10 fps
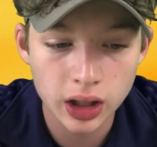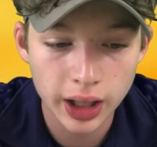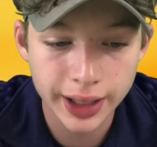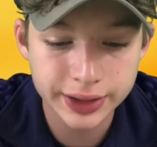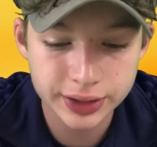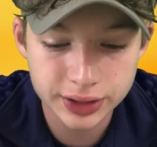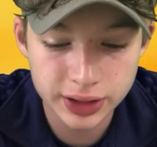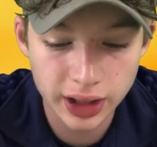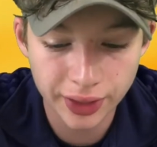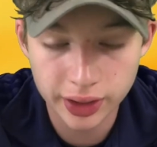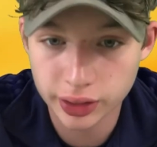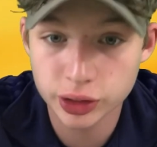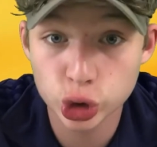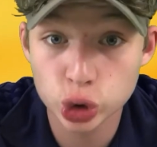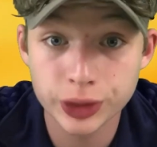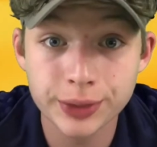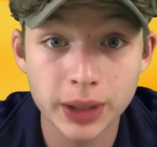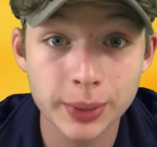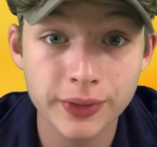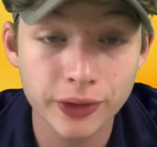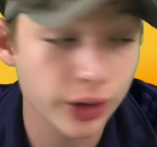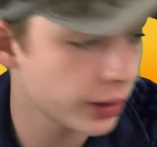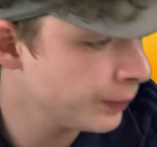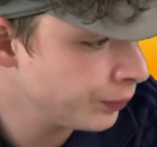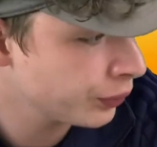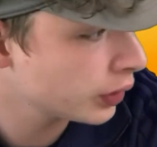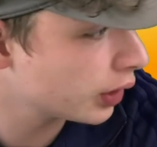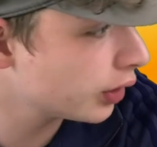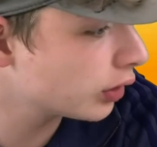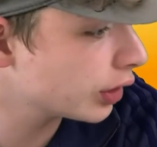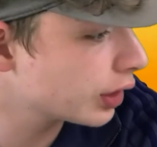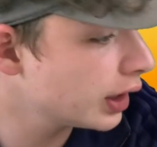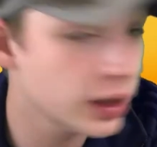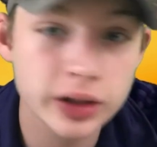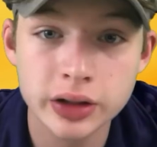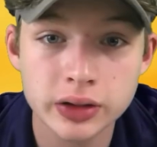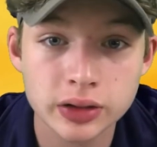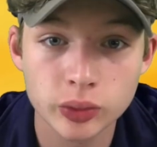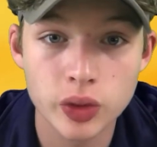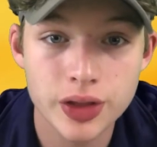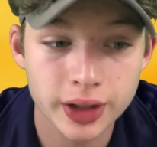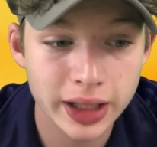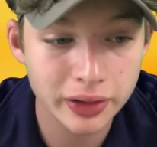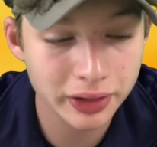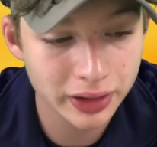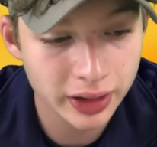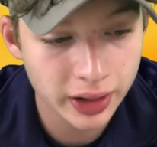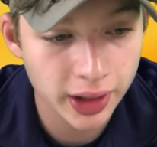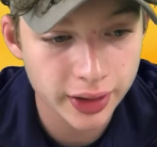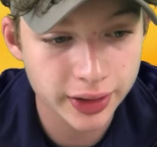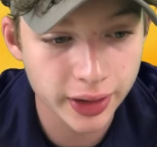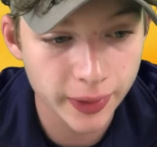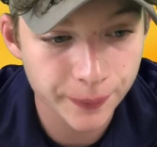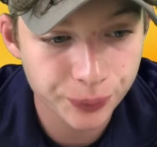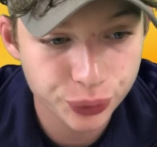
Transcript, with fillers: I just, I think they're too sweet maybe for a younger kid with a good, you know,